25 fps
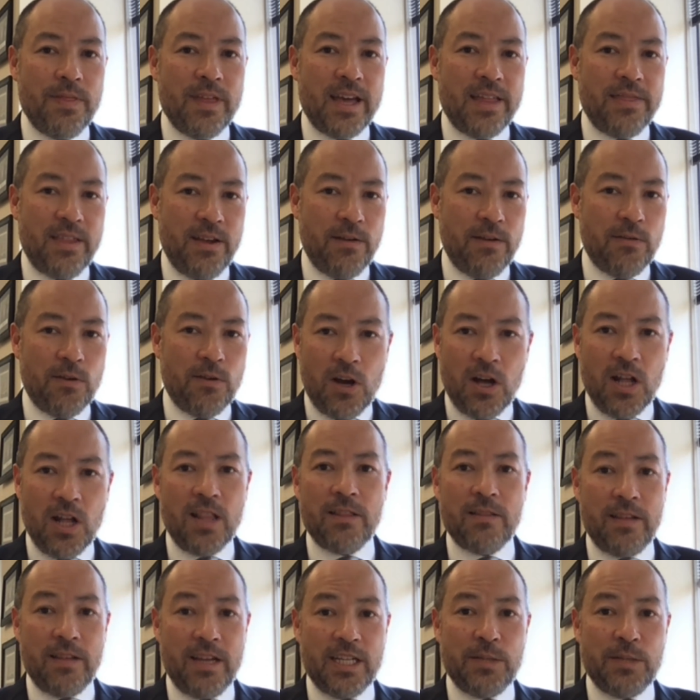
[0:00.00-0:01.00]
that they were
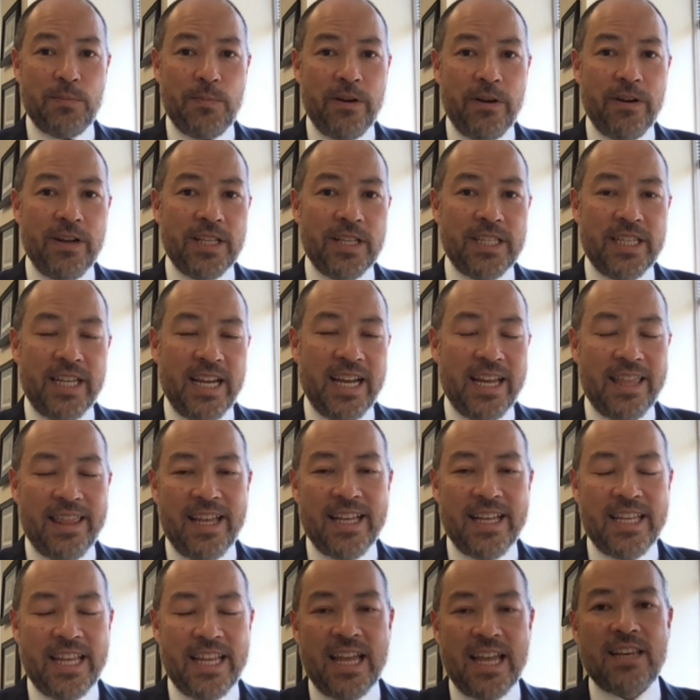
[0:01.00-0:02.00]
all experiencing, and
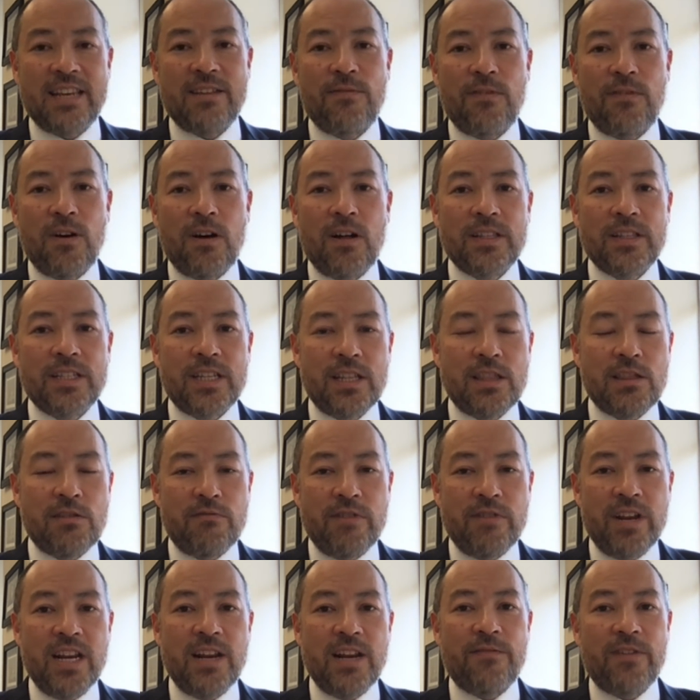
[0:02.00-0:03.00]
they tend to fall into
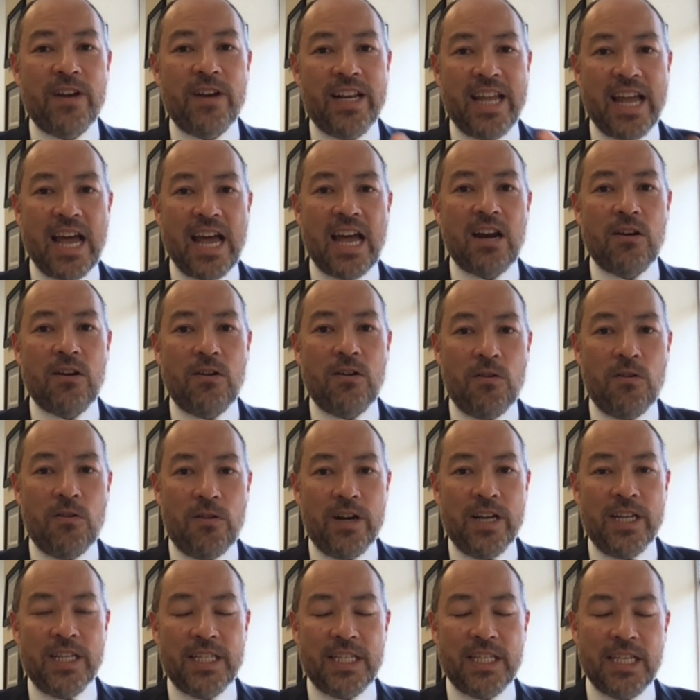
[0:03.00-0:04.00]
three different
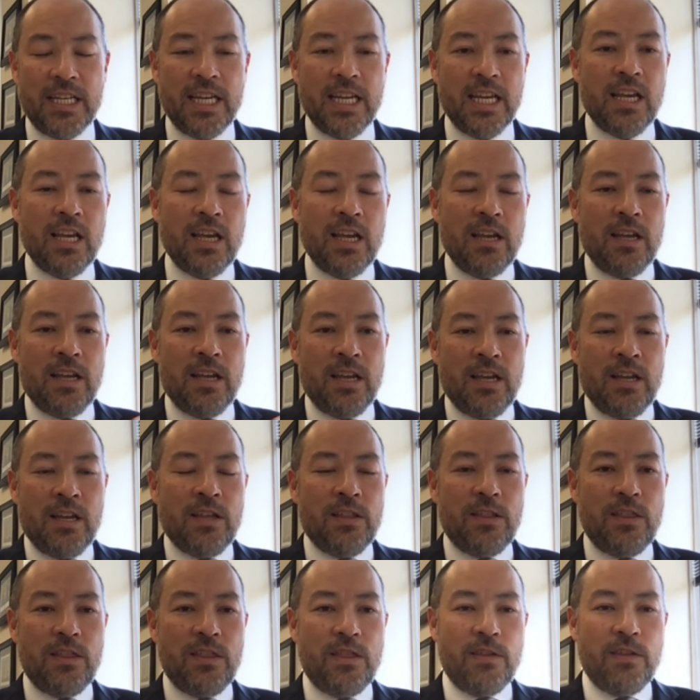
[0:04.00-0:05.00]
categories.
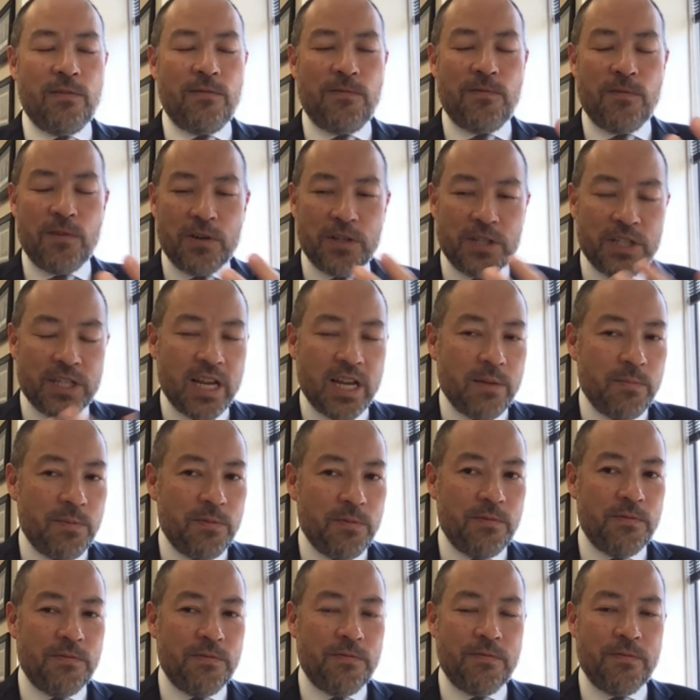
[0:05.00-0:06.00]
The first type
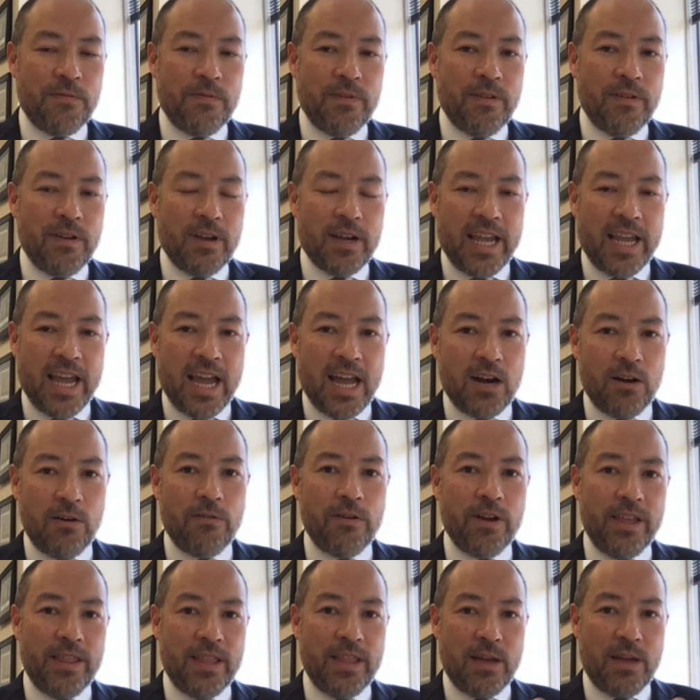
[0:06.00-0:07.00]
of
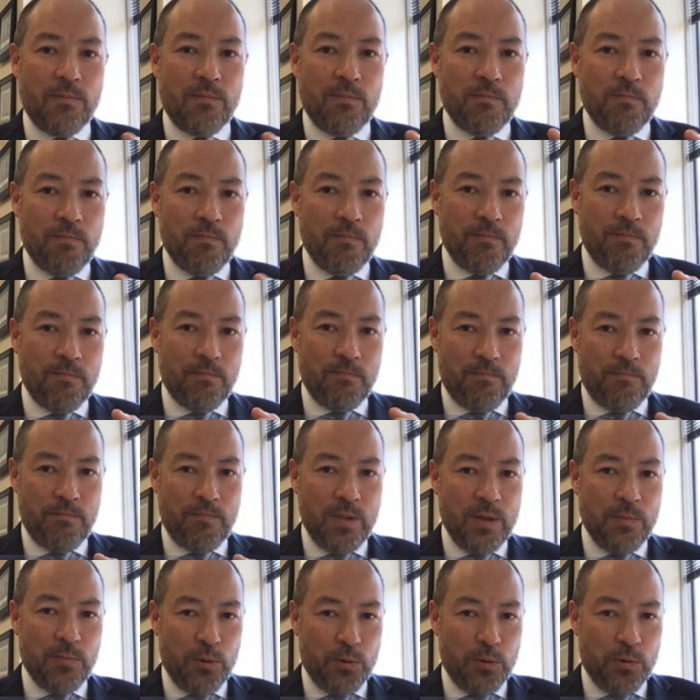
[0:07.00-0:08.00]
category that
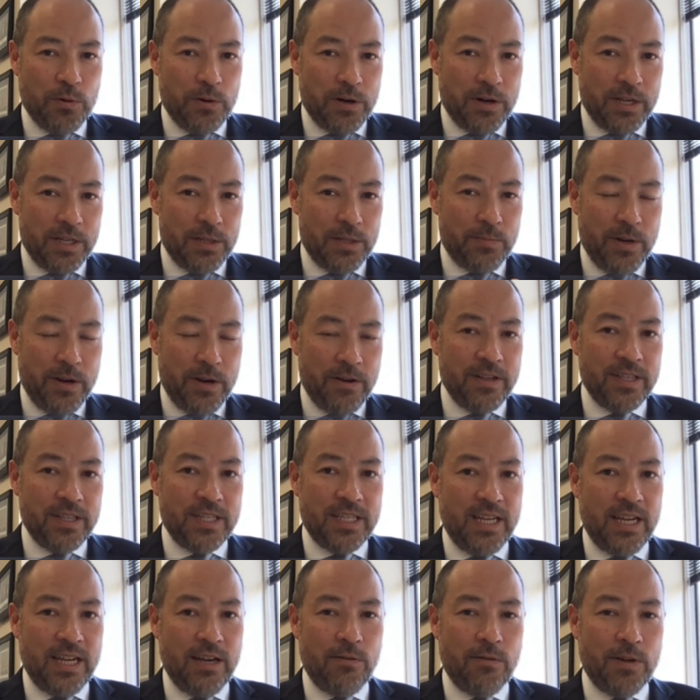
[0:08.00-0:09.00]
people were
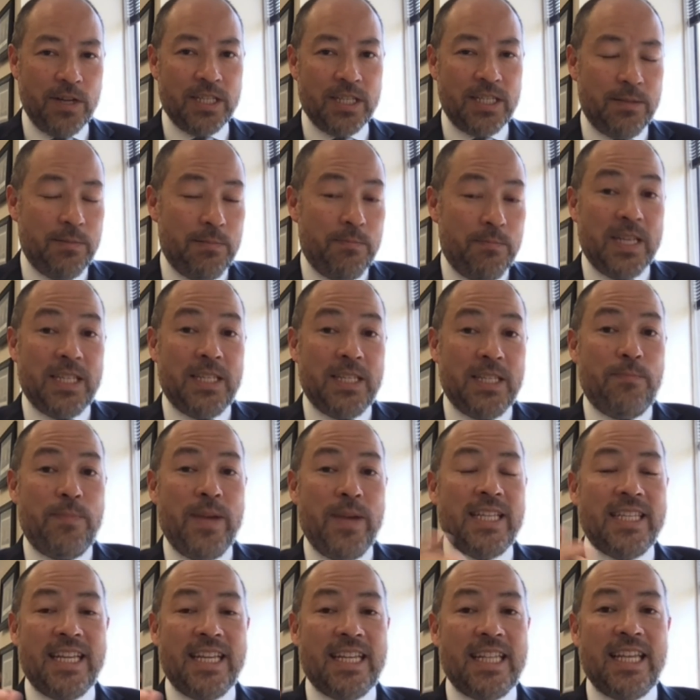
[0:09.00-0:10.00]
experiencing was
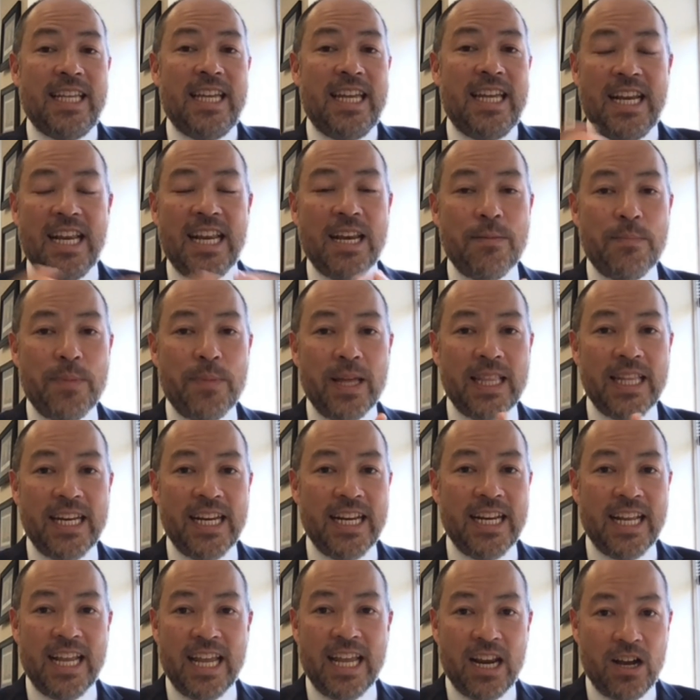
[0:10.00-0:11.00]
basically an
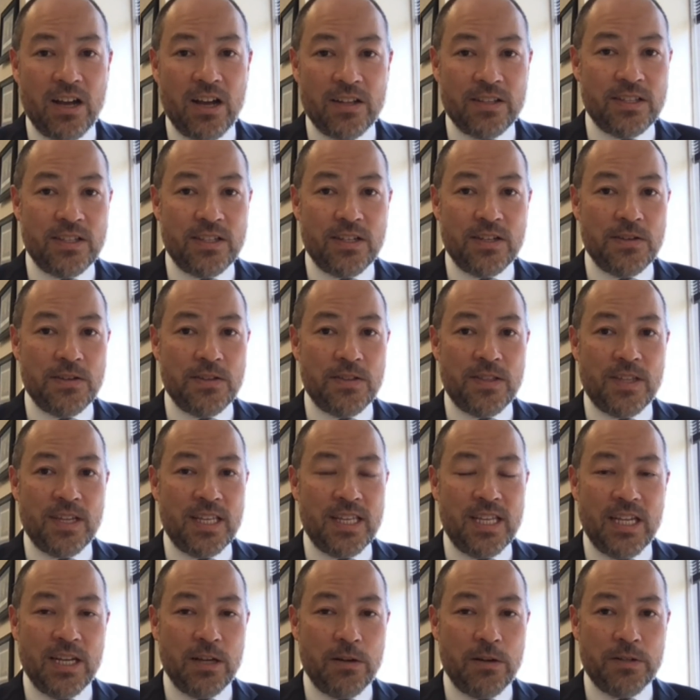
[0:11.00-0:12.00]
inability to get onto
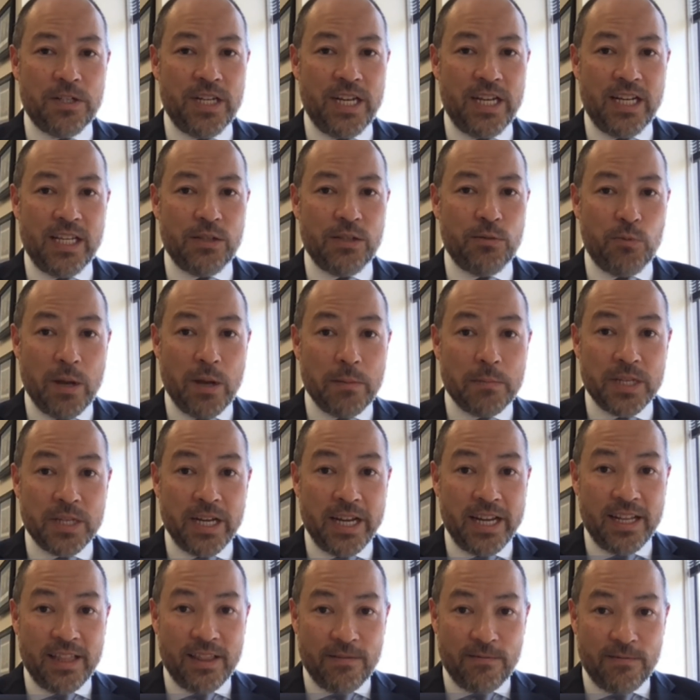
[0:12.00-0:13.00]
the DOJ's
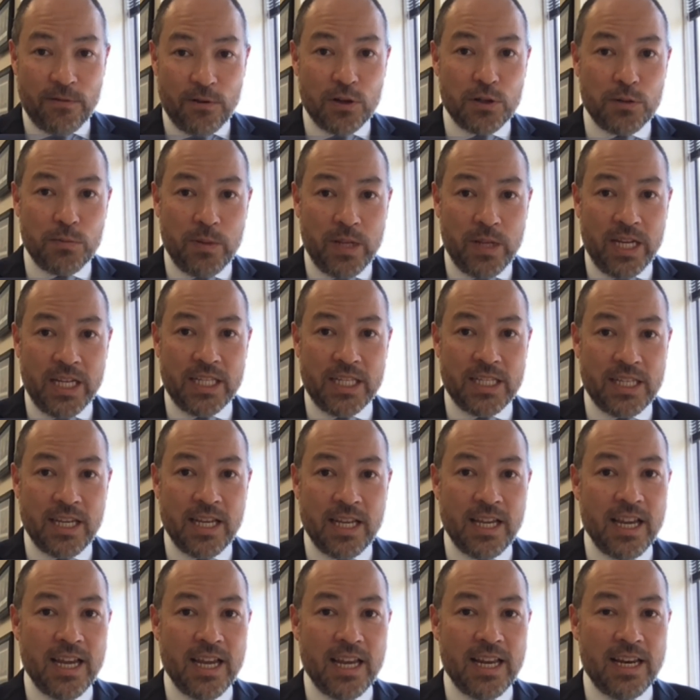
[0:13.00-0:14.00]
website in the first place.
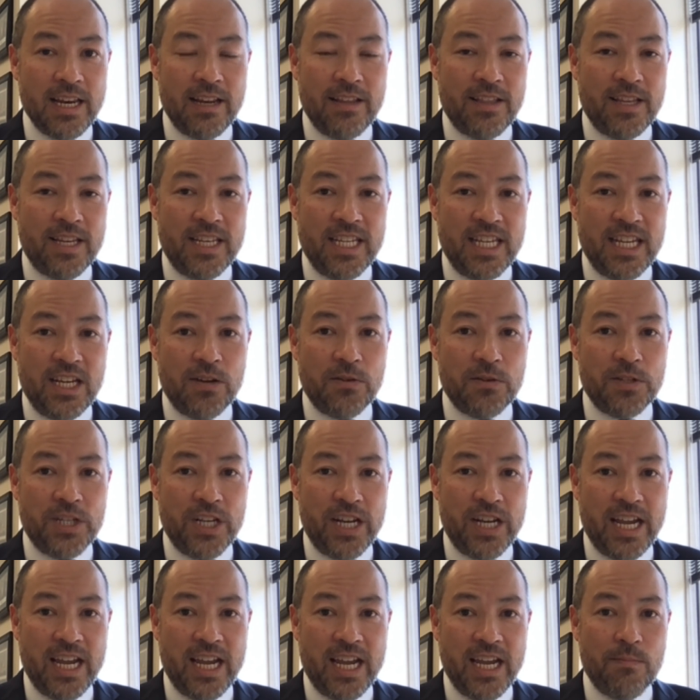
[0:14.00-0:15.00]
The
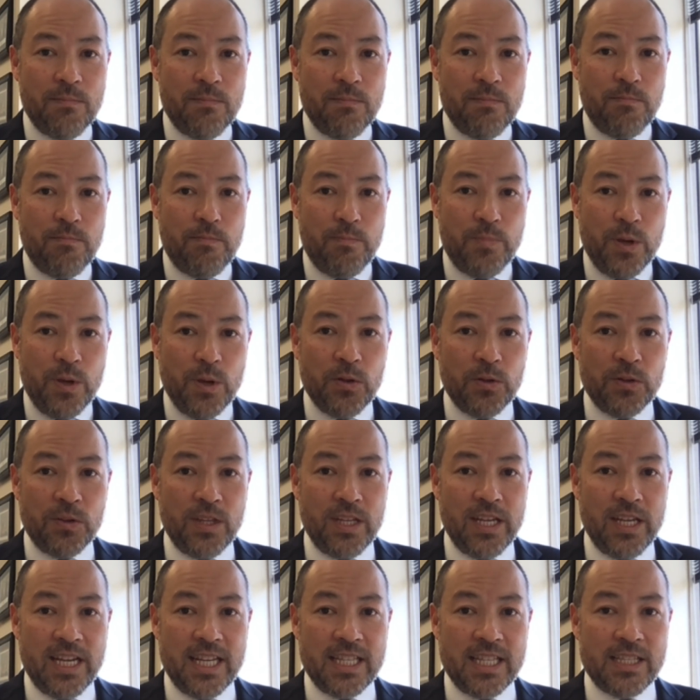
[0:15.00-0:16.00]
DOJ
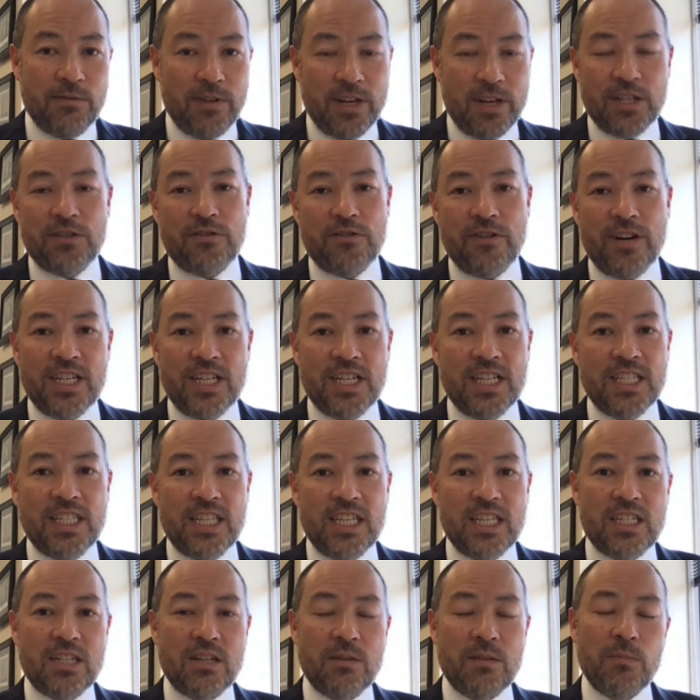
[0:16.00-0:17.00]
built its registration
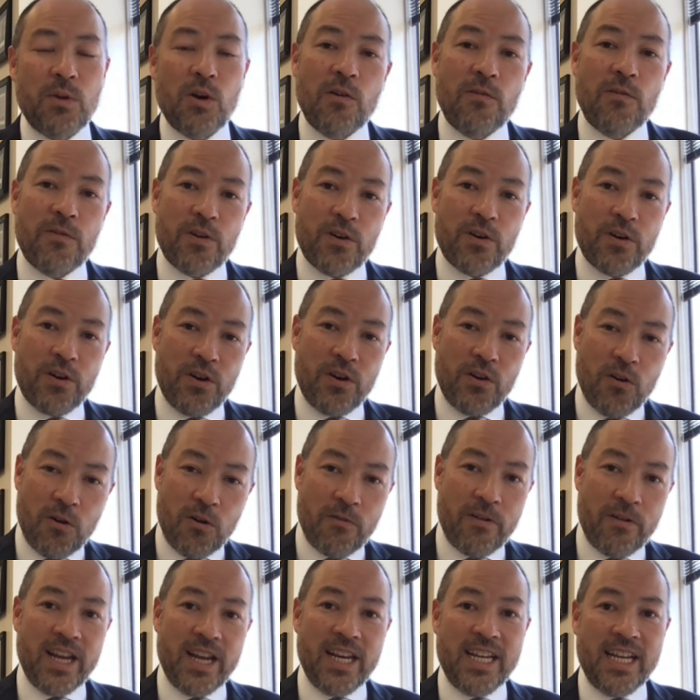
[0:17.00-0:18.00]
system over an
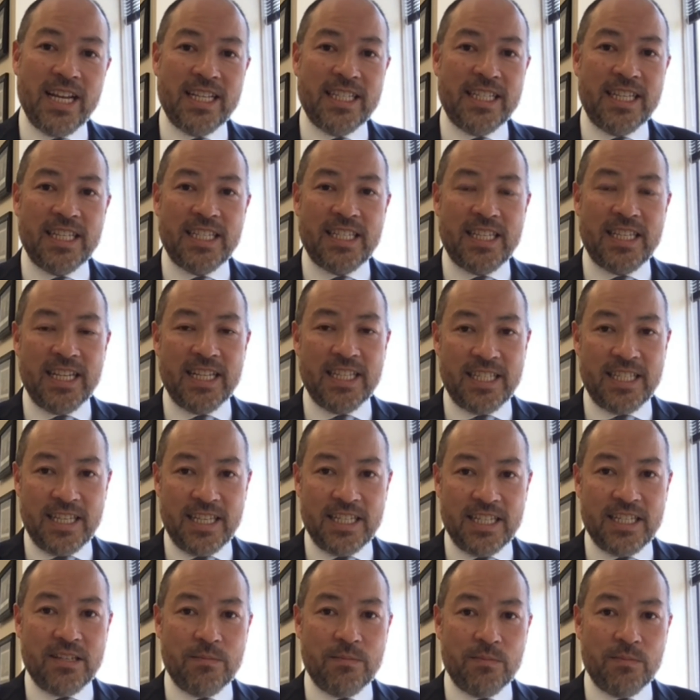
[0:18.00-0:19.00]
already existing
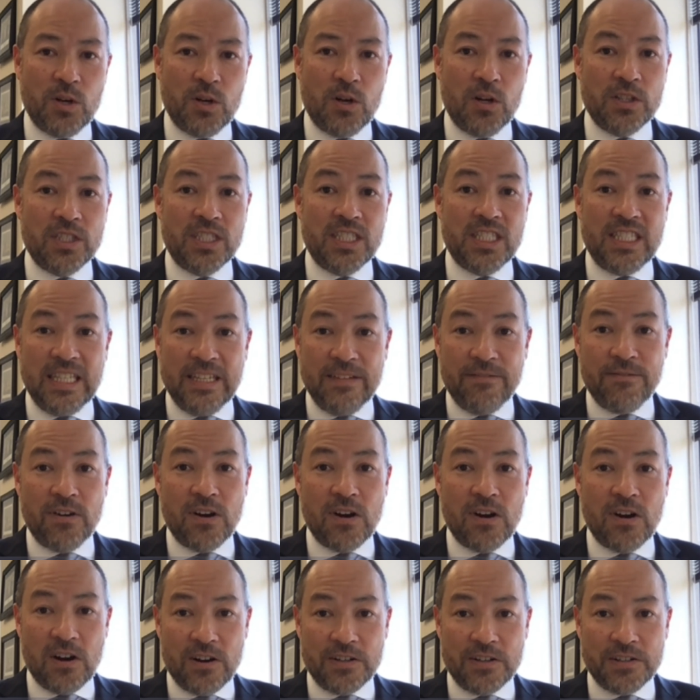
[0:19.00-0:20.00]
system called
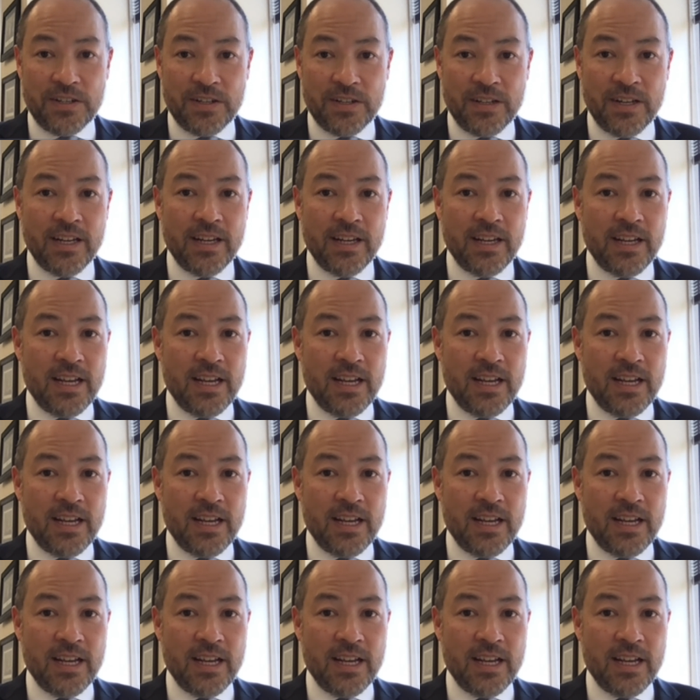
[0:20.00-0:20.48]
CFARS.